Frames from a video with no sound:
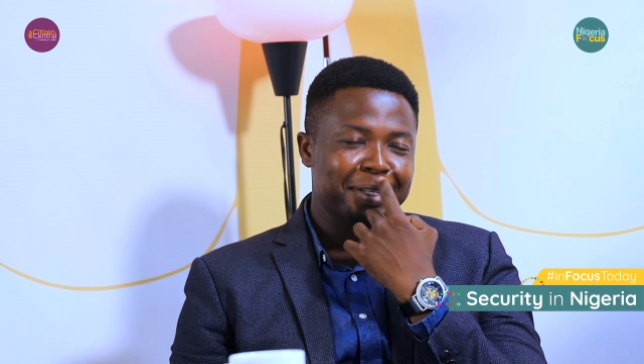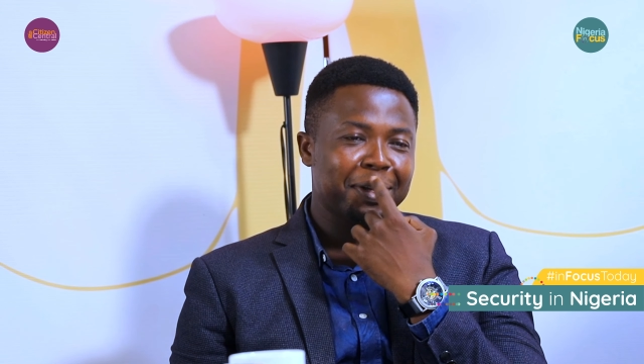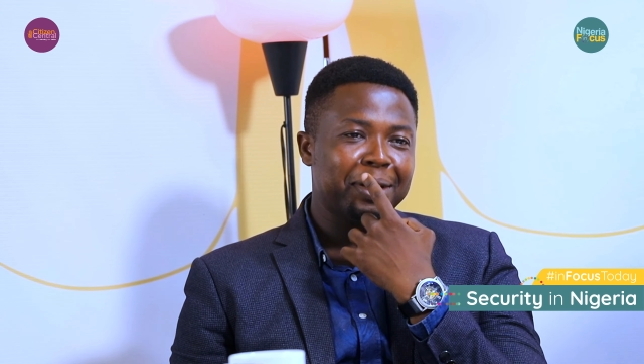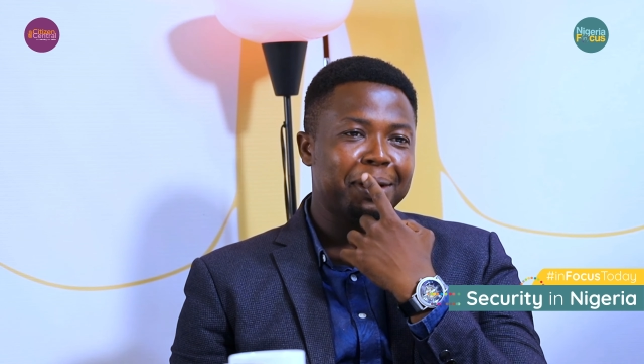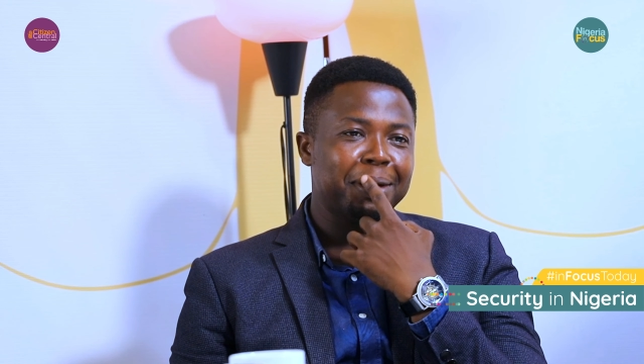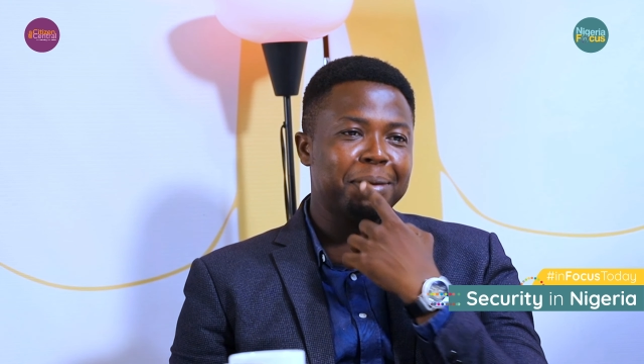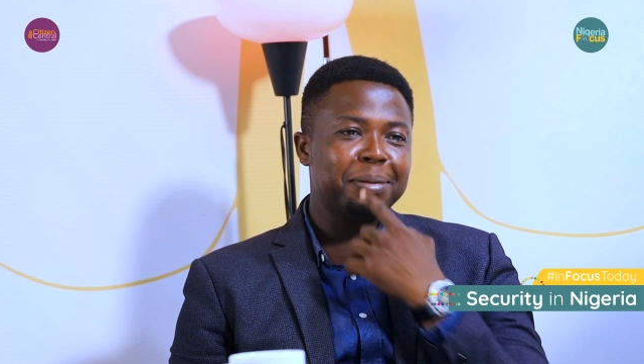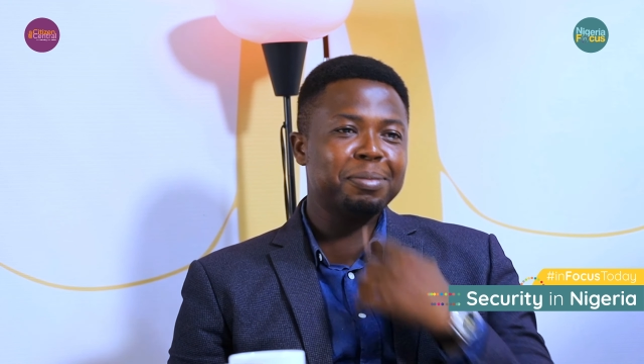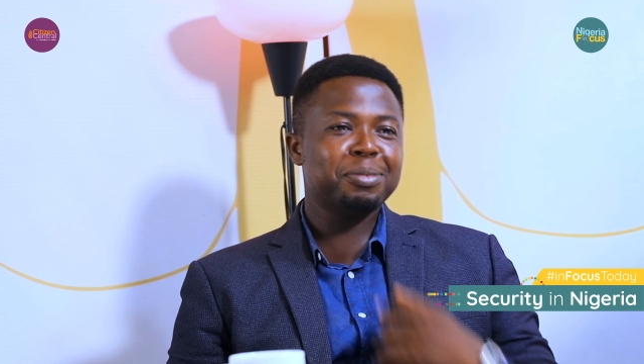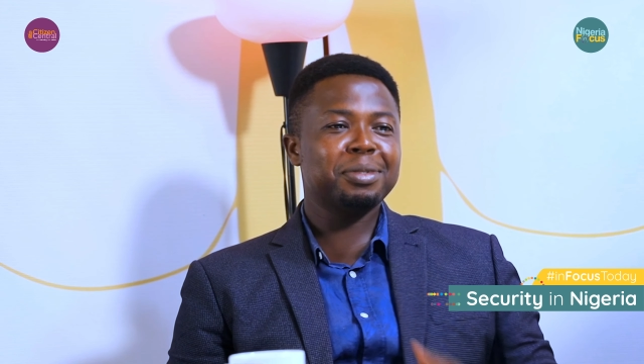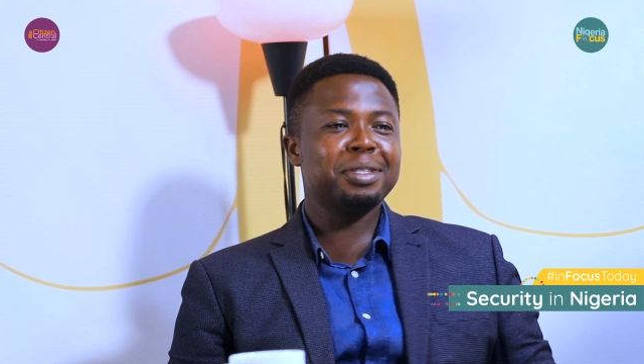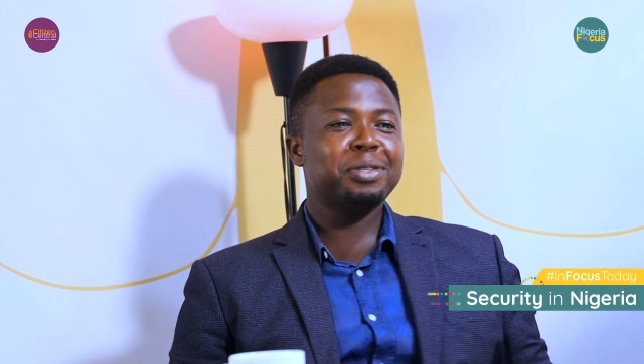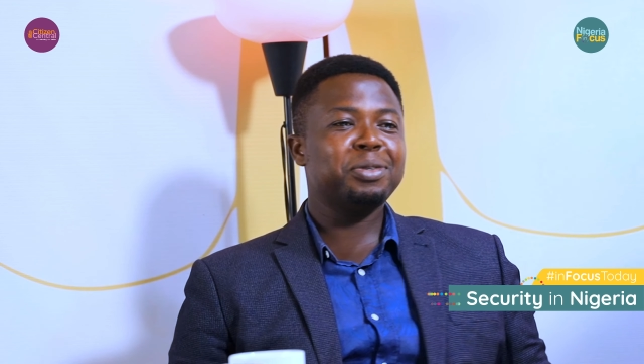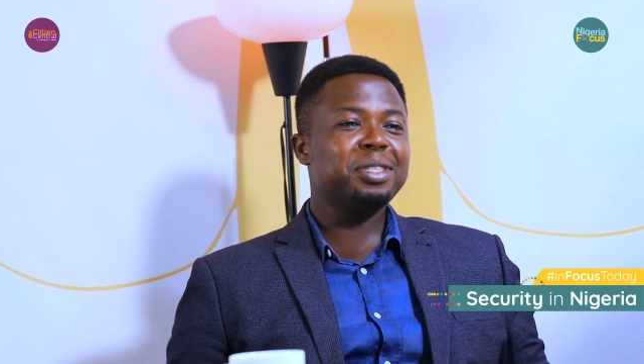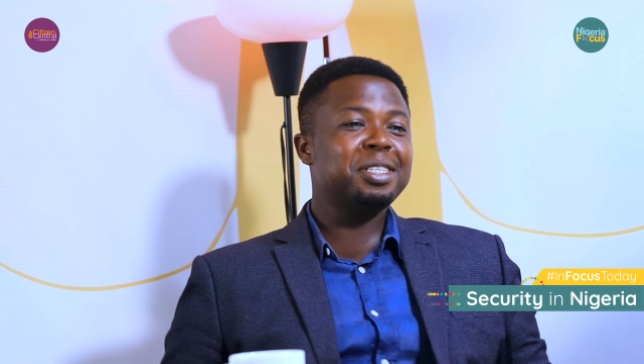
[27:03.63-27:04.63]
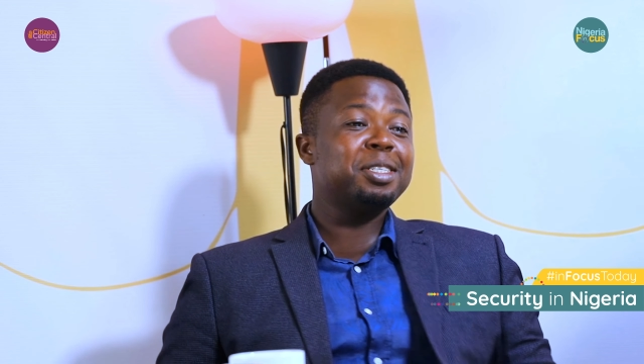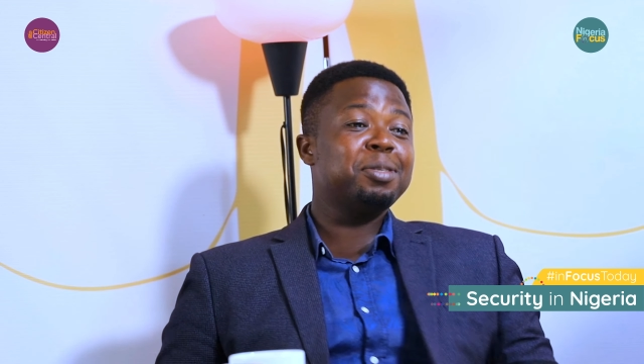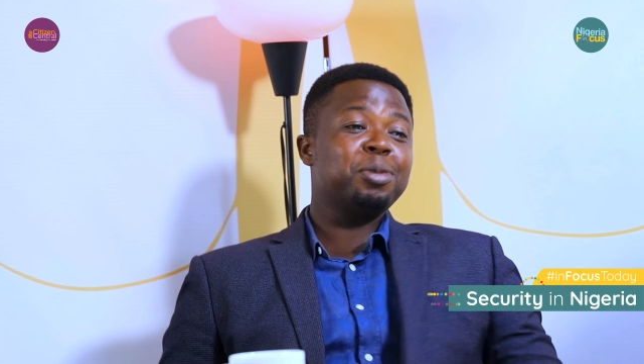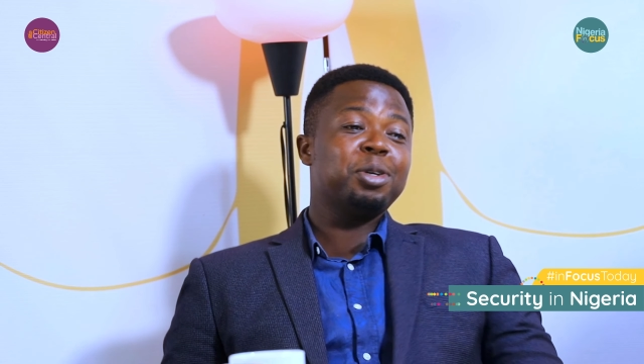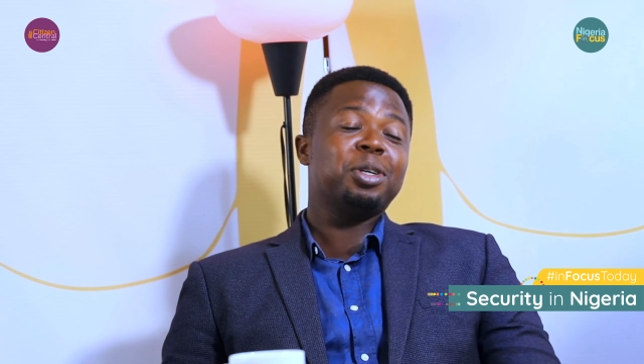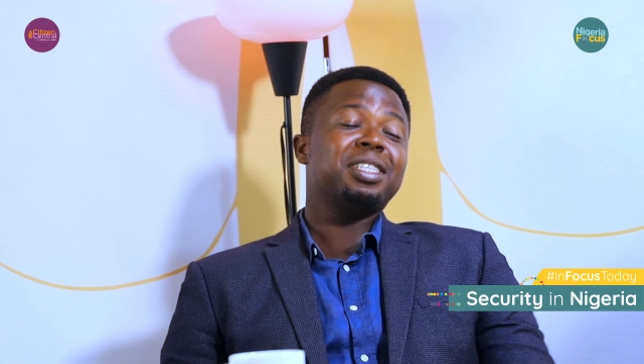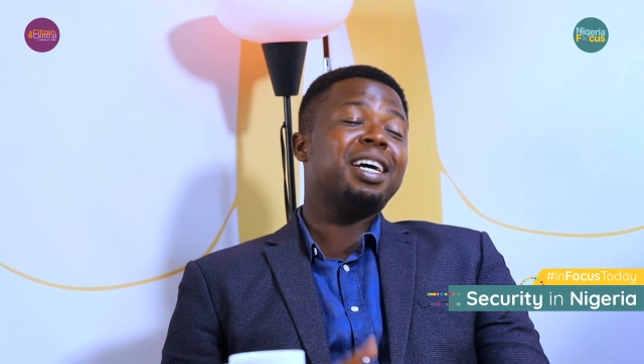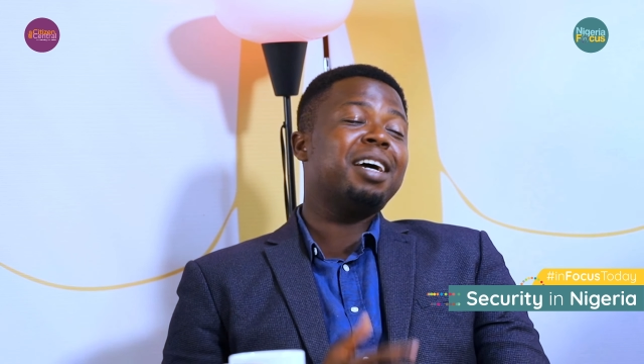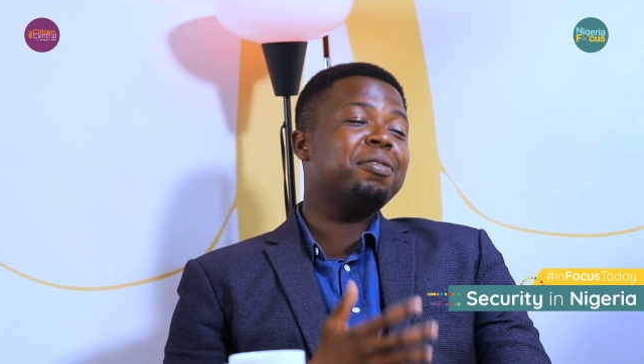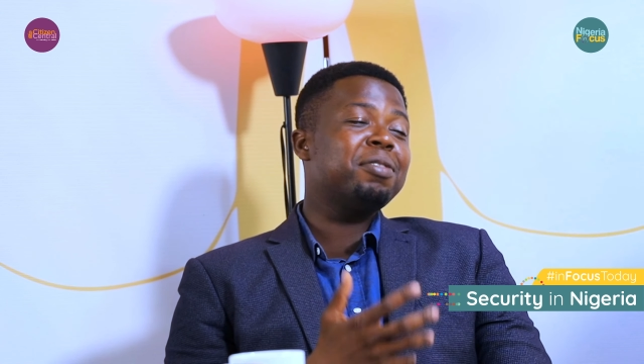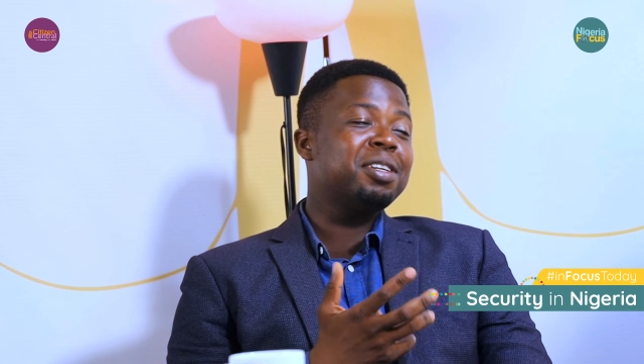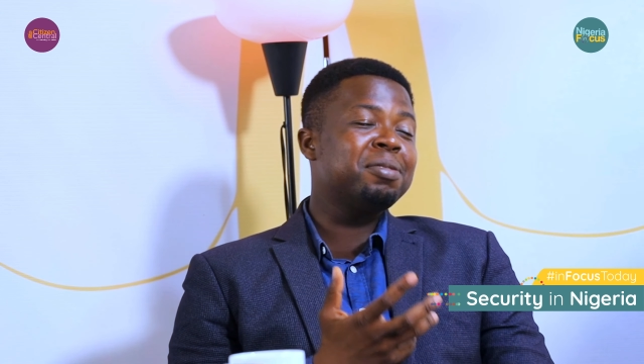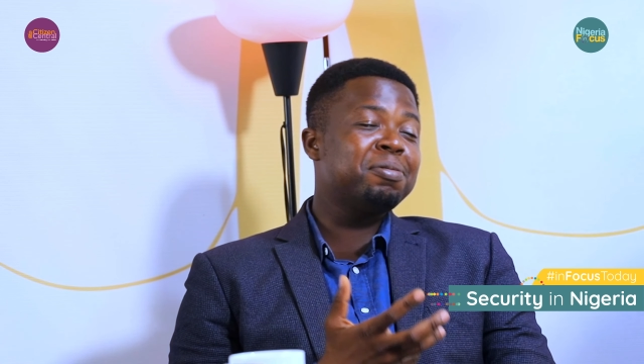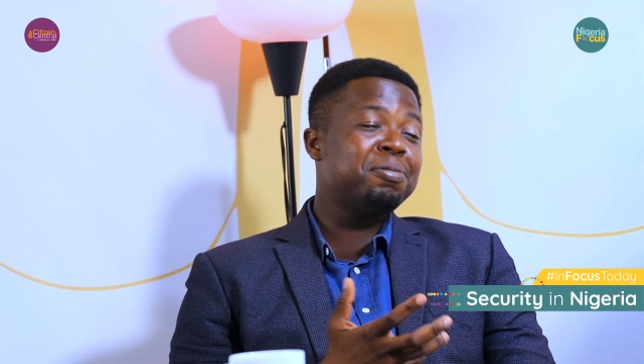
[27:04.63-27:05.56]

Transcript: The reason is because I have a